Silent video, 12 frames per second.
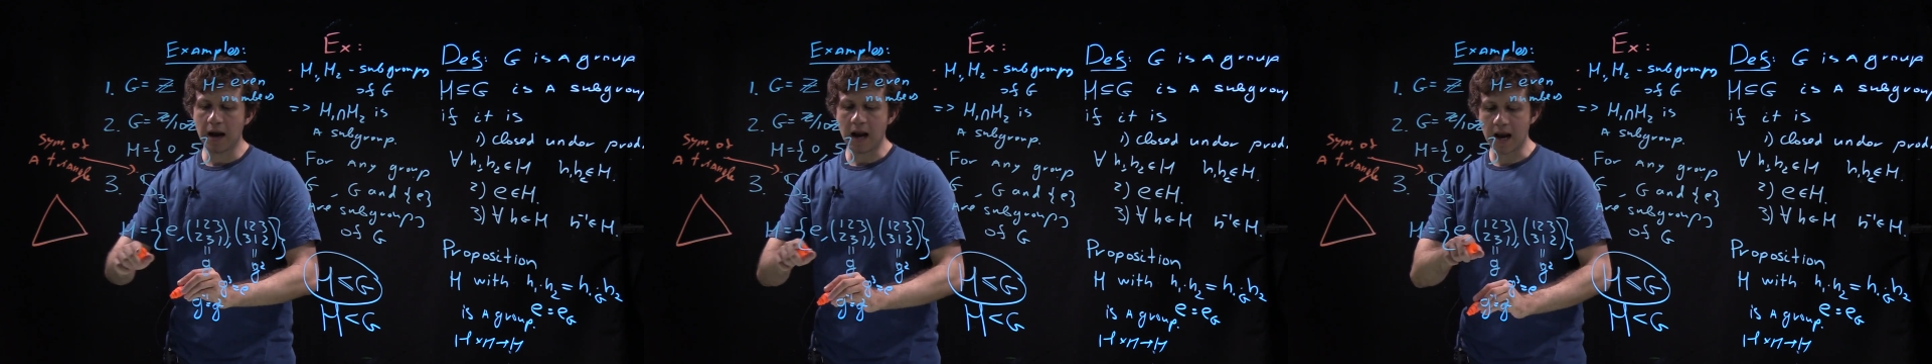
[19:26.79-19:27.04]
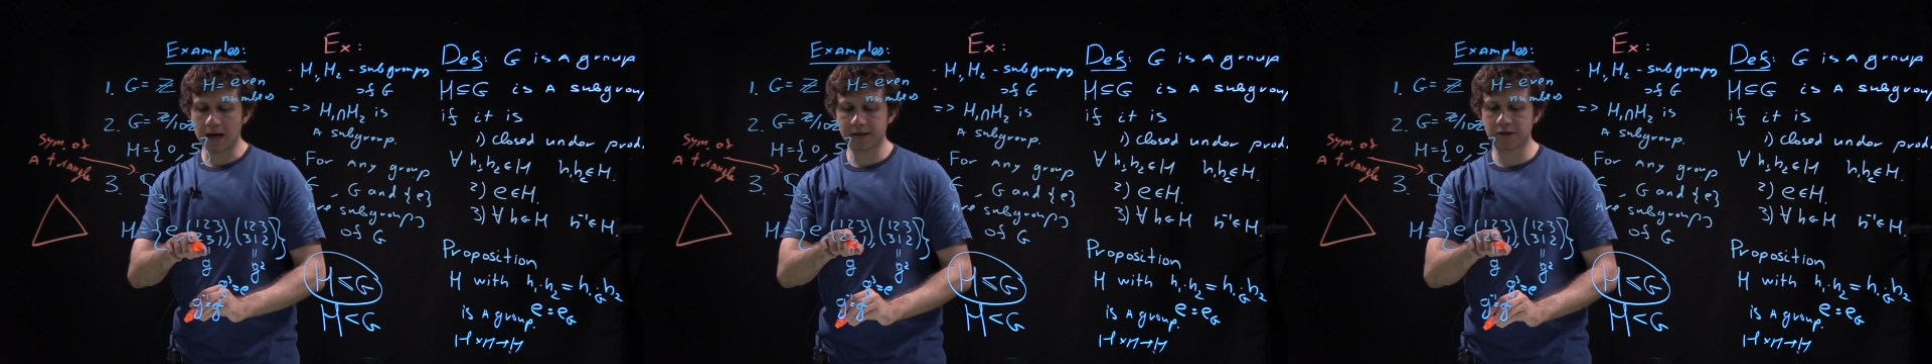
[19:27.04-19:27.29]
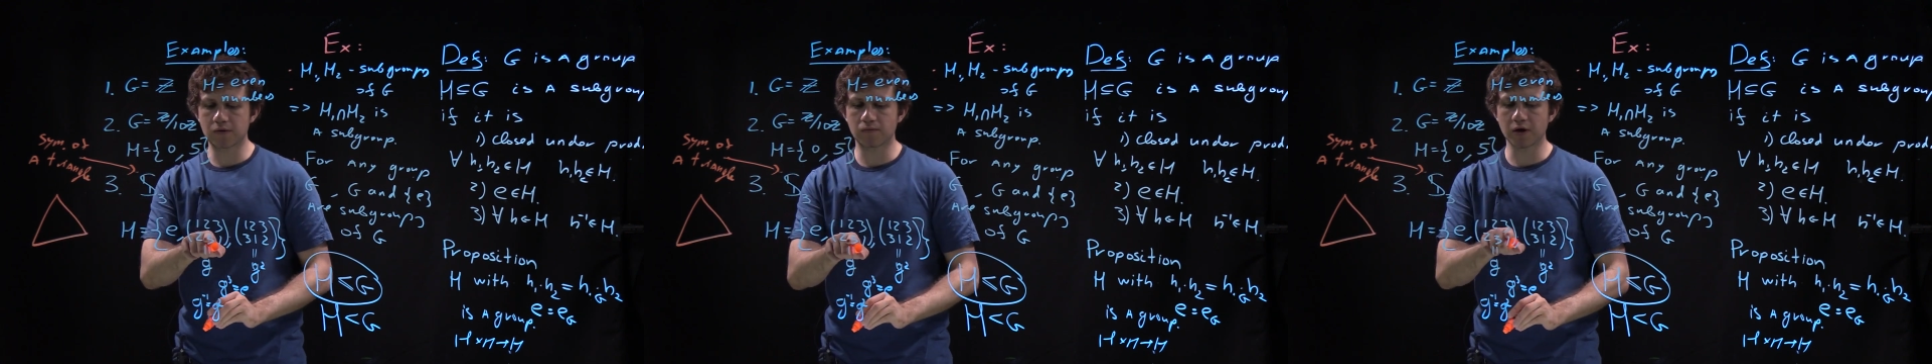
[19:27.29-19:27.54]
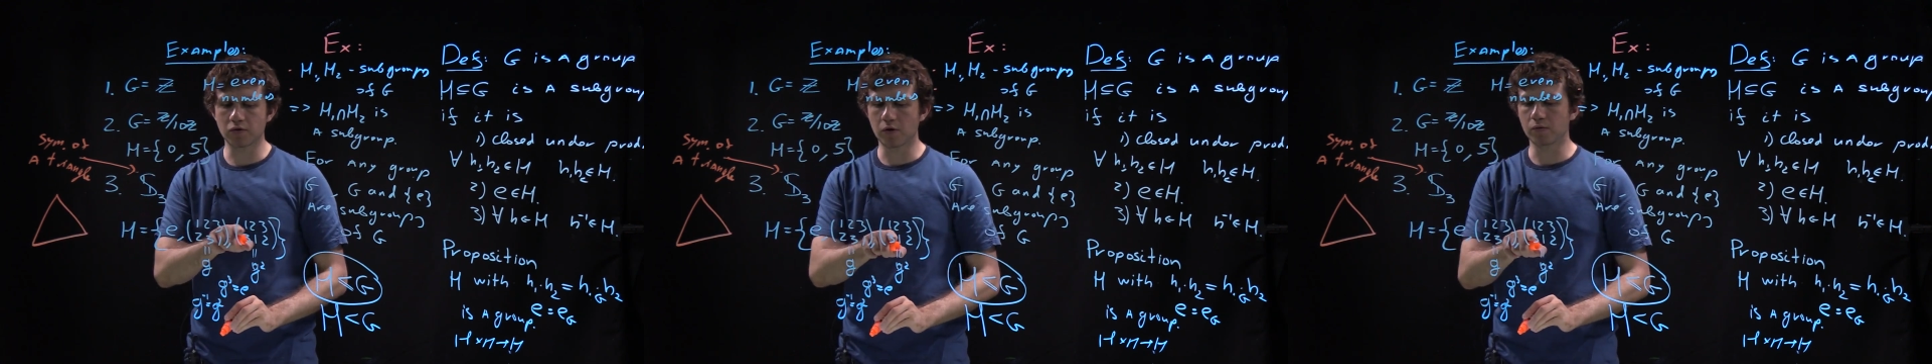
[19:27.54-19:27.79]
and
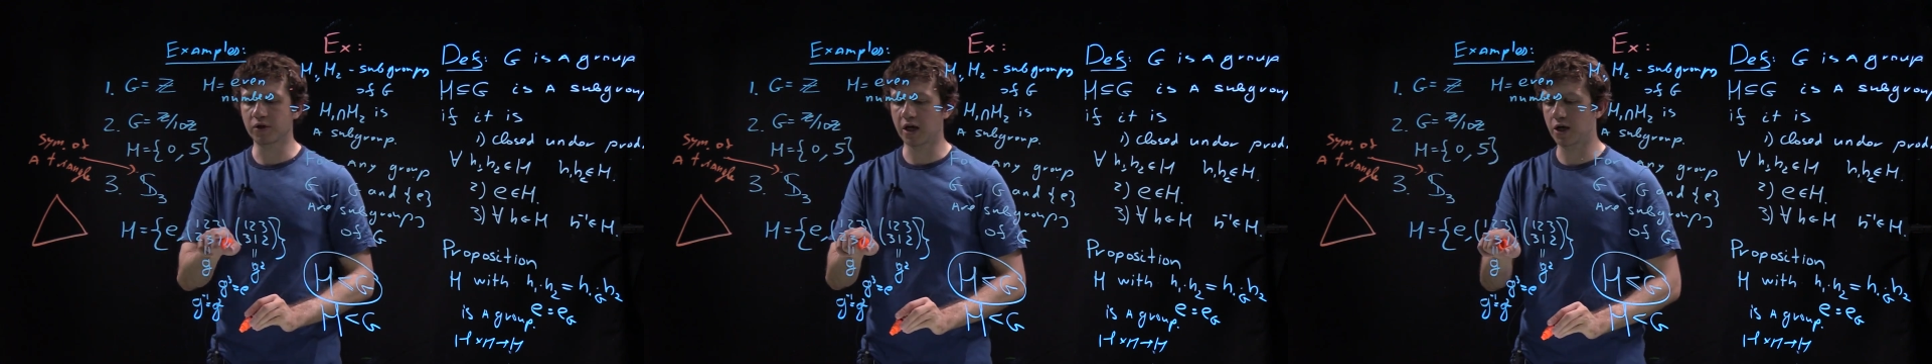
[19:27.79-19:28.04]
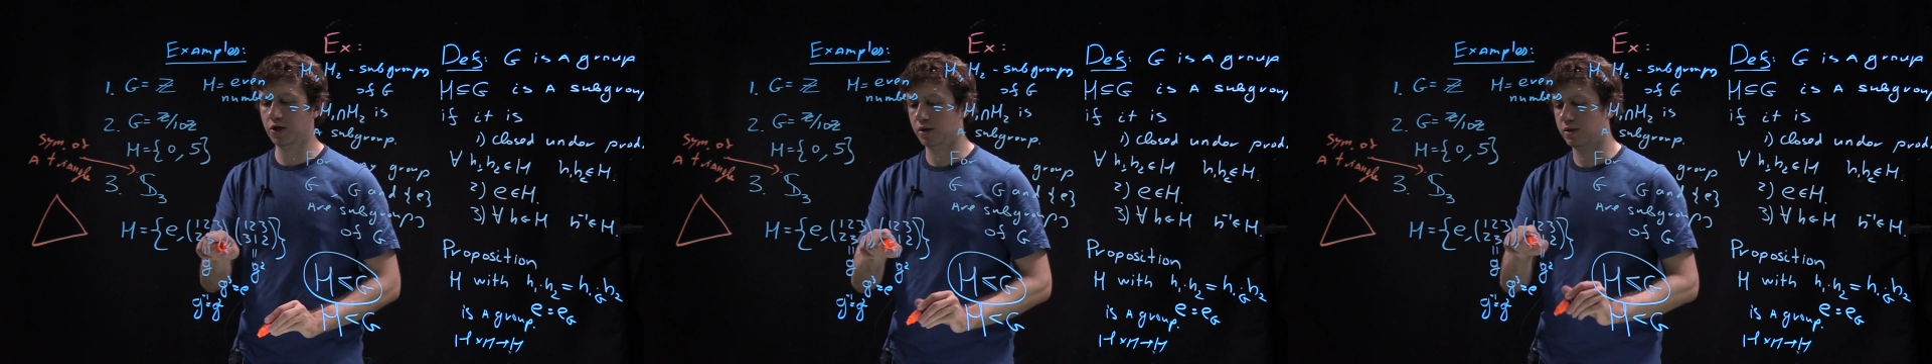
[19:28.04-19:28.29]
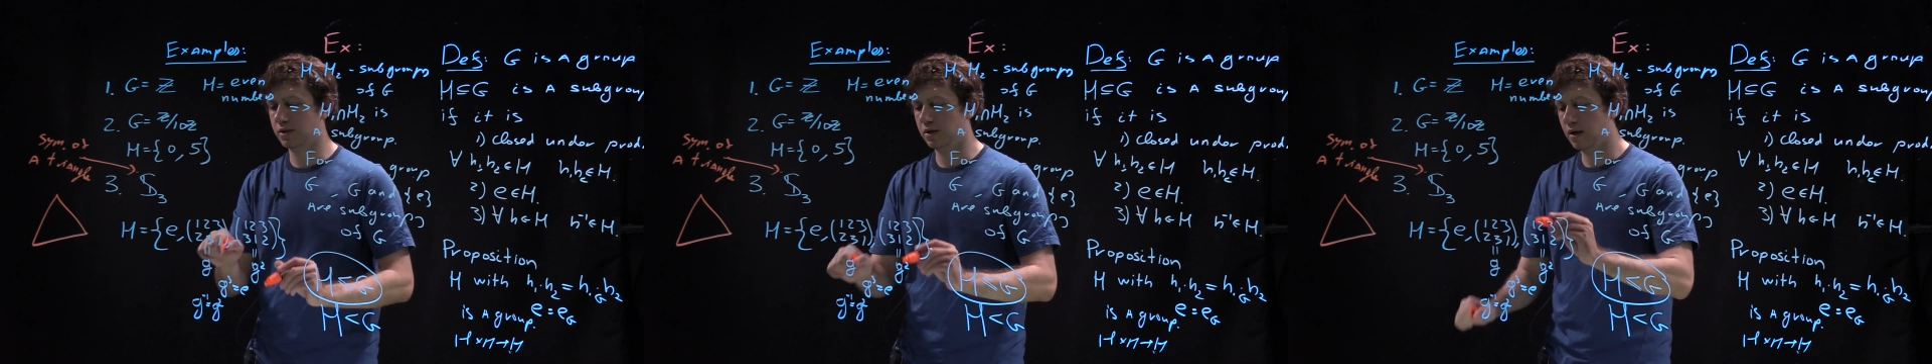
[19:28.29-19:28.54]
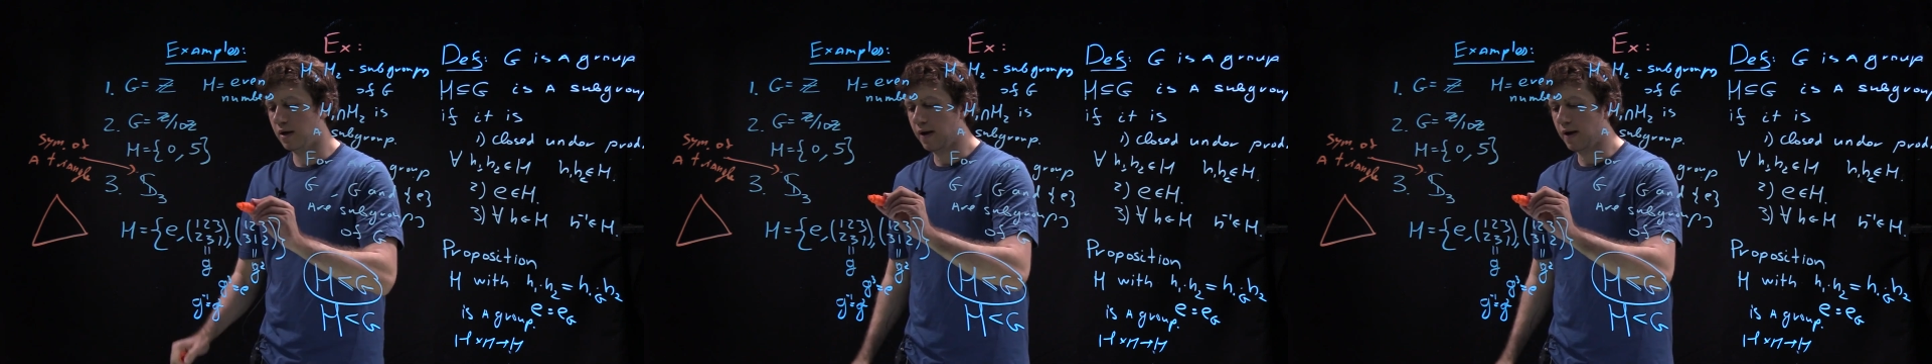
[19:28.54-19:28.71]
3 rotations.